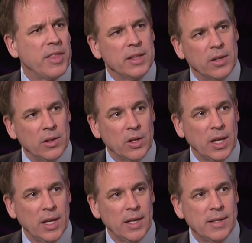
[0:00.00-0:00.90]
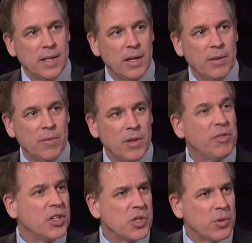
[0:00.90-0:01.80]
I think they're looking at uh, the
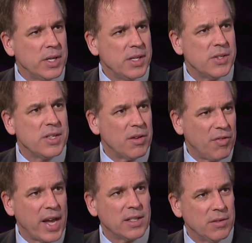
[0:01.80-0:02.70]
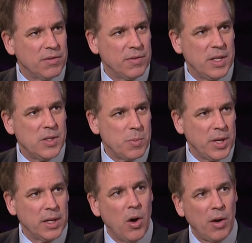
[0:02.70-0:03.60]
fisheries, the effect of these
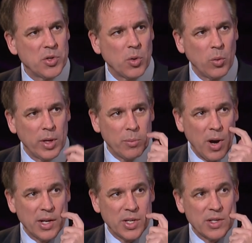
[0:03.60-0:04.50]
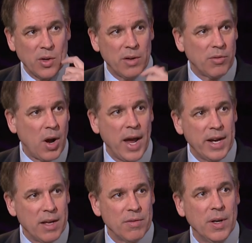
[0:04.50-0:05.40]
big offshore wind projects on a
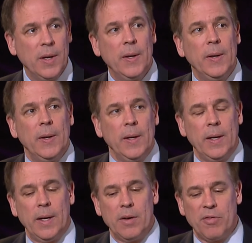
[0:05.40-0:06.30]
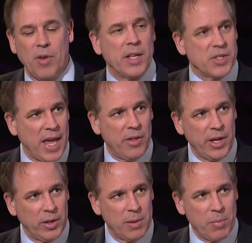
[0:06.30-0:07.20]
variety of uh, fronts, how
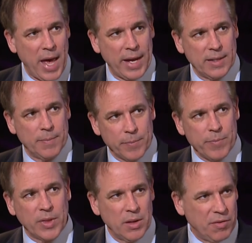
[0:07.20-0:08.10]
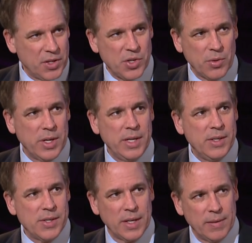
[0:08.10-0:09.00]
they'll impact
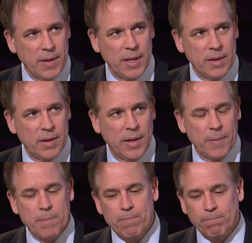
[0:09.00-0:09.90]
fisheries and, and mm-hmm. Um,